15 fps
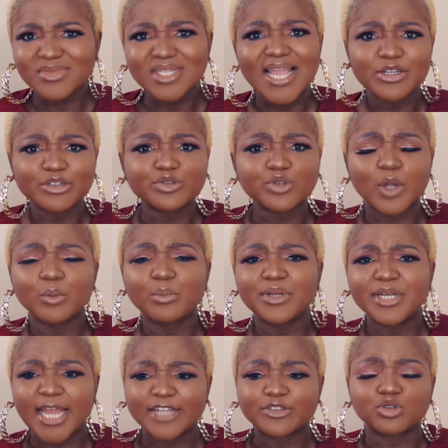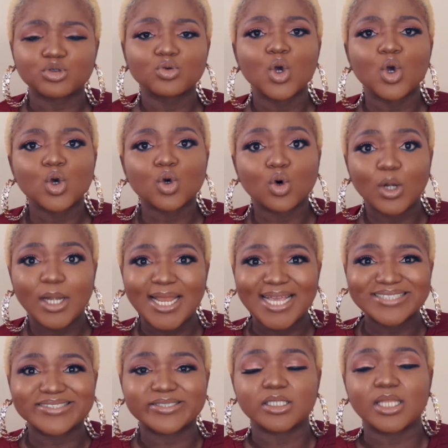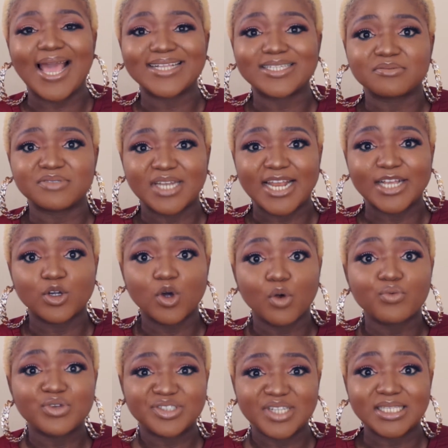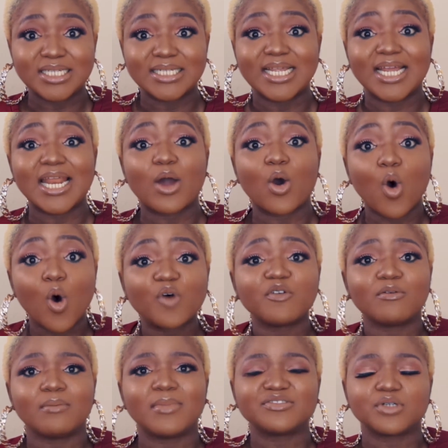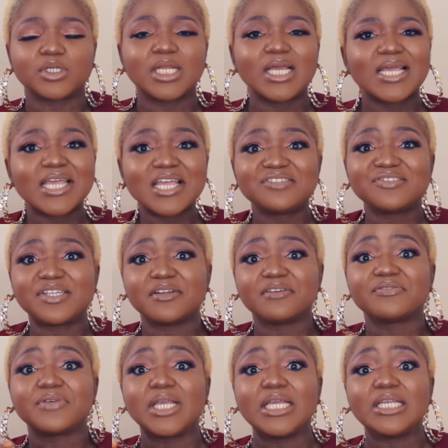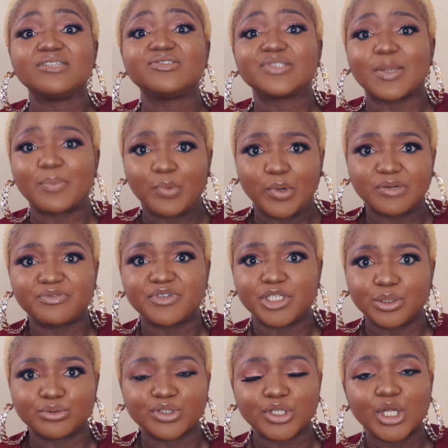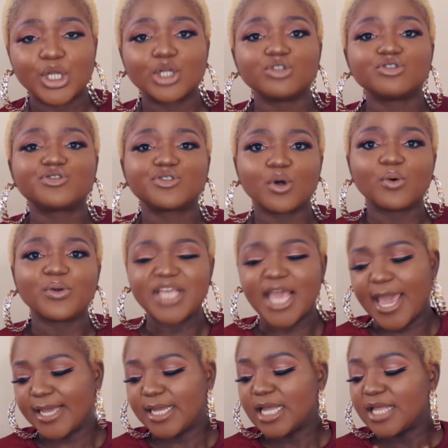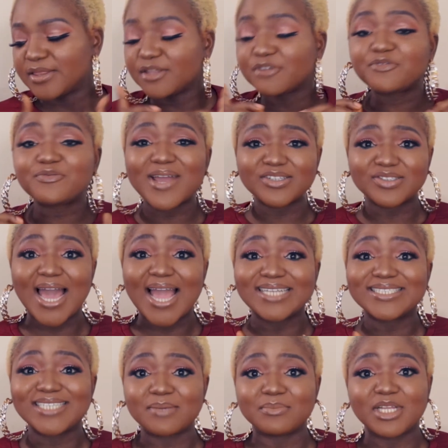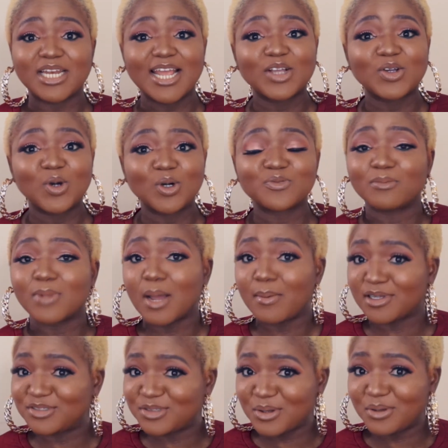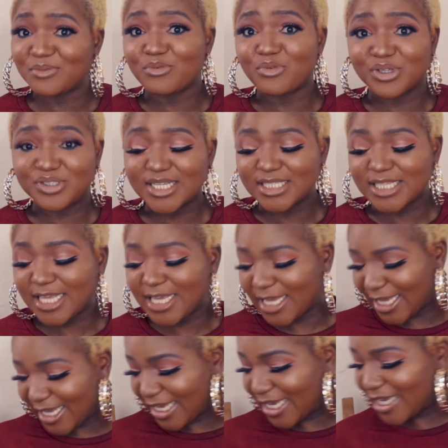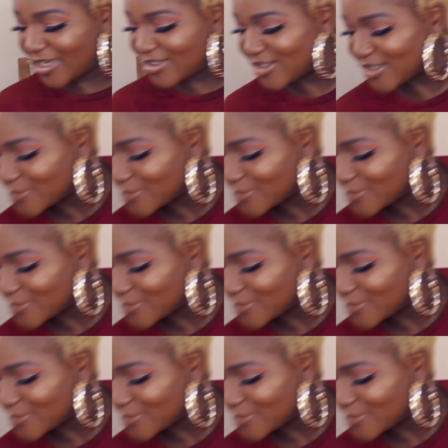I just thought it would be nice to collate the items that I got recently that are all from Amazon instead of in separate videos. So yeah, the first item that I got from Amazon recently is